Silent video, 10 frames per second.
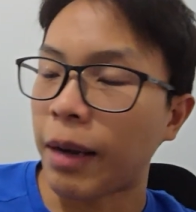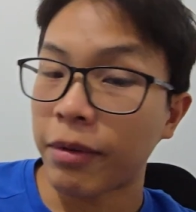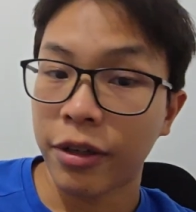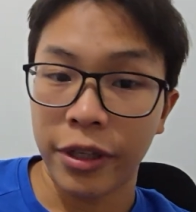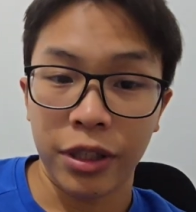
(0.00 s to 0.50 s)

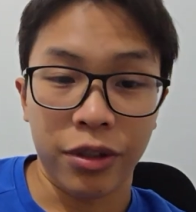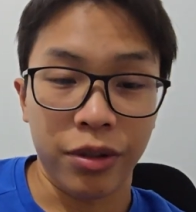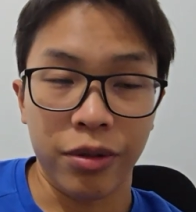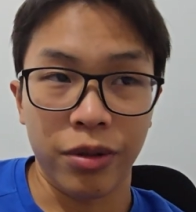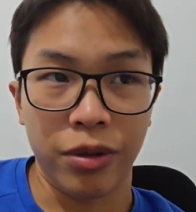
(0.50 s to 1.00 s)

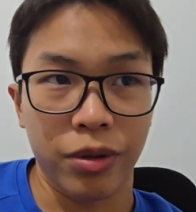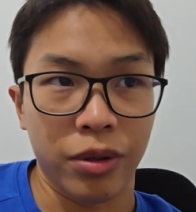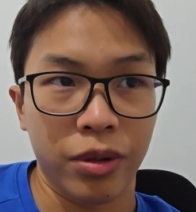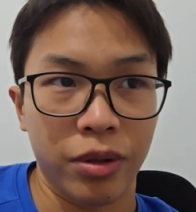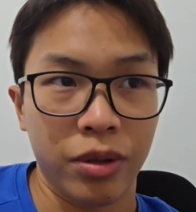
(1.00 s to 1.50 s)

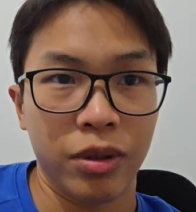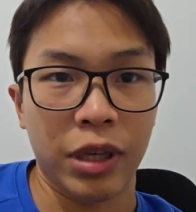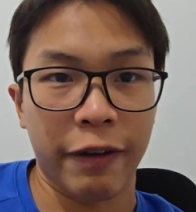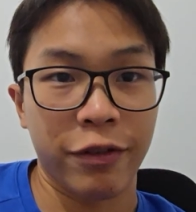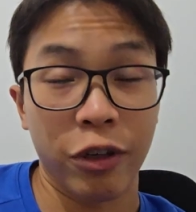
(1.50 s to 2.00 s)

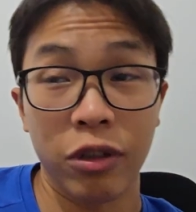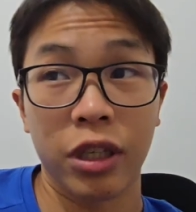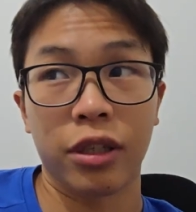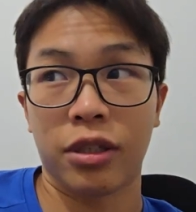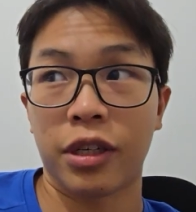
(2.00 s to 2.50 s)
I've
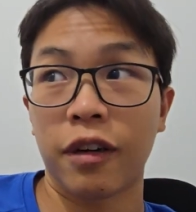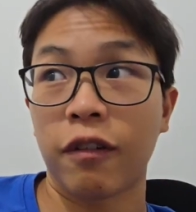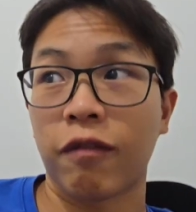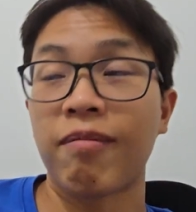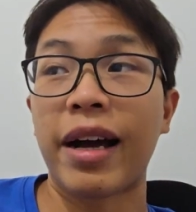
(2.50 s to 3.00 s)
chosen to
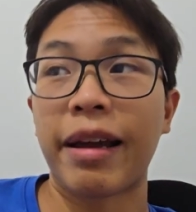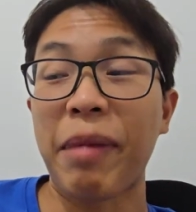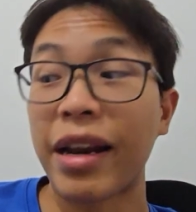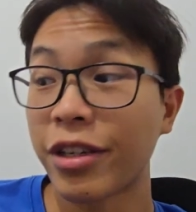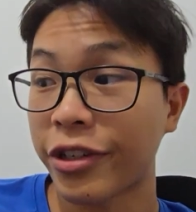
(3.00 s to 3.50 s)
serve
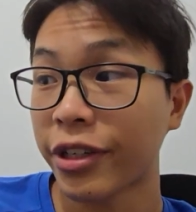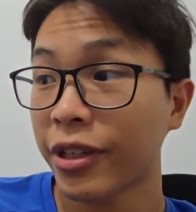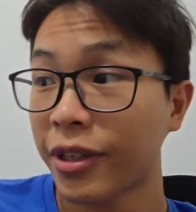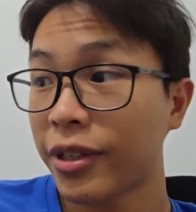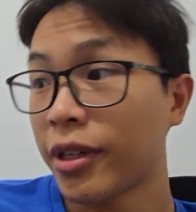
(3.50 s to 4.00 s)
my
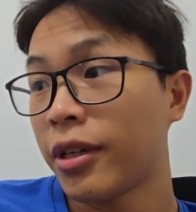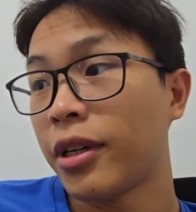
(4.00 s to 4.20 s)
manager